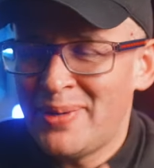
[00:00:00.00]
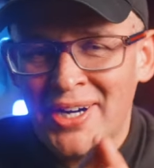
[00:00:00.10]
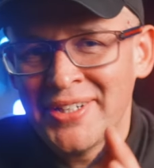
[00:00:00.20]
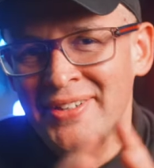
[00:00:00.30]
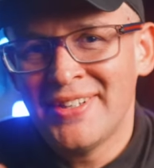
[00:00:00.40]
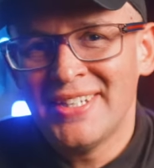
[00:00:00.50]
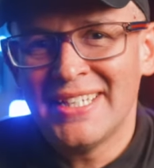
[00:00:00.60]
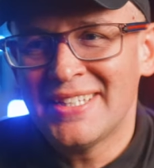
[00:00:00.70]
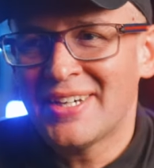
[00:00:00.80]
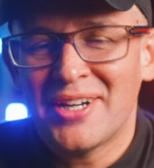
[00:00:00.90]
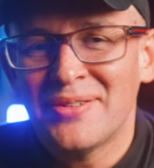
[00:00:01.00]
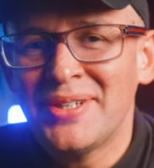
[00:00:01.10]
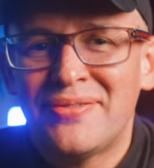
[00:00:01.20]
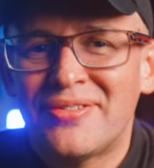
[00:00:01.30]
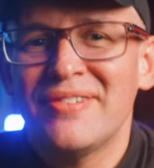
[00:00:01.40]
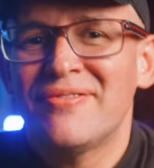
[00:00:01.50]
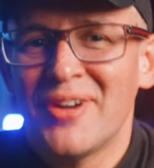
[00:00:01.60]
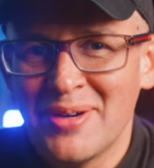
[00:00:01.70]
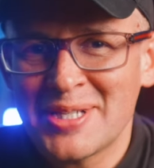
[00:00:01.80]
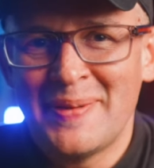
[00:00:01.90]
pardon the, the kind of the free
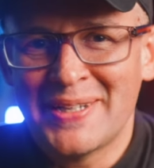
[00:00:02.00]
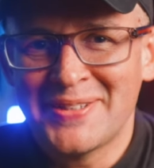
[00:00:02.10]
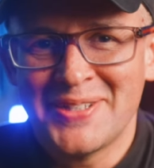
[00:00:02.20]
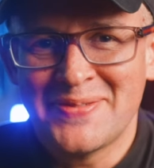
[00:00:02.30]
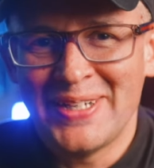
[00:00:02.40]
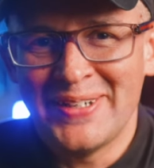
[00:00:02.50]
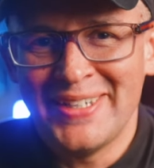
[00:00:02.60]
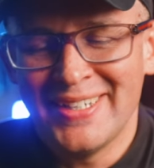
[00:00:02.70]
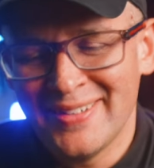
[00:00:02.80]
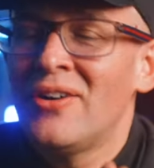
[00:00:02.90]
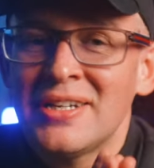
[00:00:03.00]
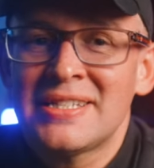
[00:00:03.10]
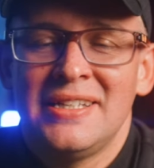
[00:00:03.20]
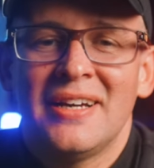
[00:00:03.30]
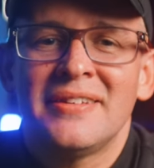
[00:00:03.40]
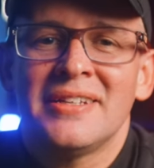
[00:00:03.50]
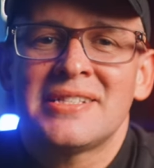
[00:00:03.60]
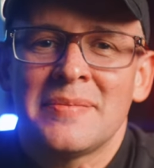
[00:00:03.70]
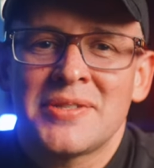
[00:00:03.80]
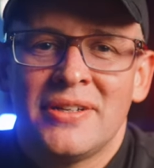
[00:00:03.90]
flow aspect of this video here. Honestly, I think
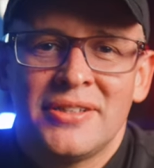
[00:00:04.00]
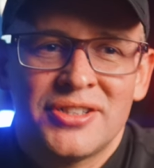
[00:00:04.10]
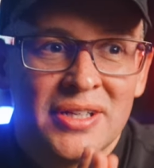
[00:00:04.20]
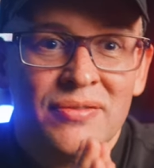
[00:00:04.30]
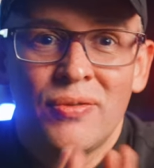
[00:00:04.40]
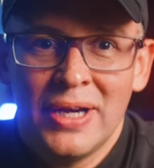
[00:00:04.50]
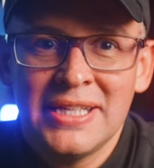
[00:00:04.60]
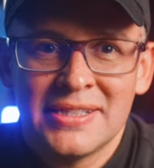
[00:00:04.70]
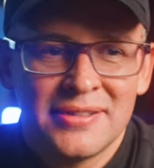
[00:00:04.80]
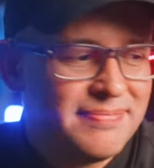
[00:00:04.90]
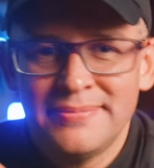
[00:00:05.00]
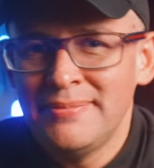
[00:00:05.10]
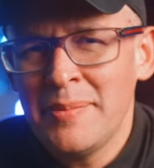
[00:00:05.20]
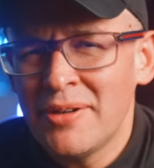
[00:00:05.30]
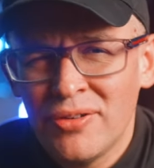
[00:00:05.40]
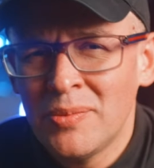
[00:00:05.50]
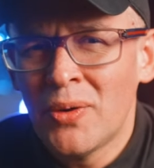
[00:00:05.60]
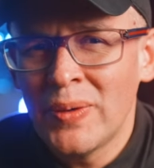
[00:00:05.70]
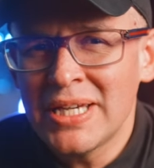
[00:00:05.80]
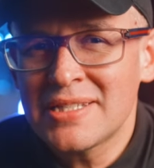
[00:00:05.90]
Samsung should have waited maybe a few more
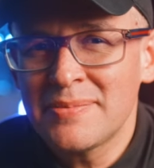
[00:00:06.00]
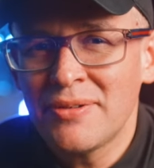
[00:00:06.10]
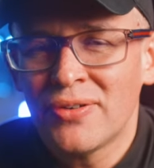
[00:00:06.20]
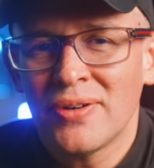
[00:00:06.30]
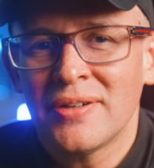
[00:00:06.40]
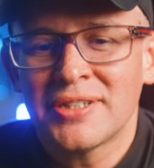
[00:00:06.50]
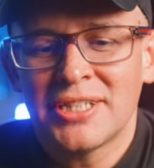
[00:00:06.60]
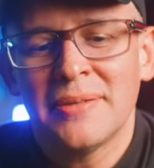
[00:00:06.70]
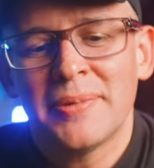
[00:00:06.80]
weeks before launching